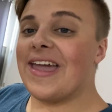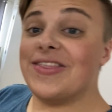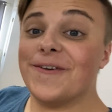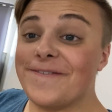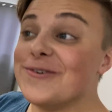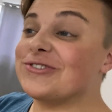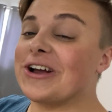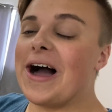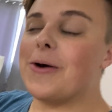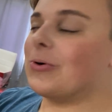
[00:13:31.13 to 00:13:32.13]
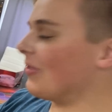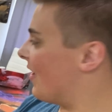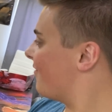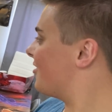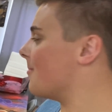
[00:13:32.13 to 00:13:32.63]
In the future, I would
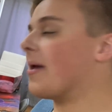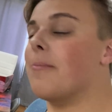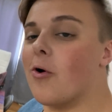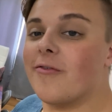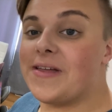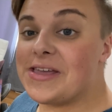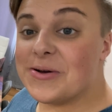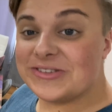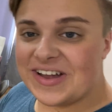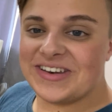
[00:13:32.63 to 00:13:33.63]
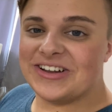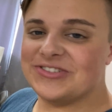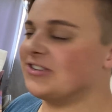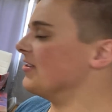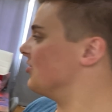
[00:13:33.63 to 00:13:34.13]
love to make more videos on Dungeons
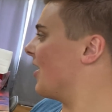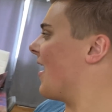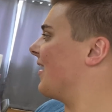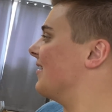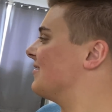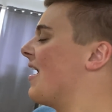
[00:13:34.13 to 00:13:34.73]
and Dragons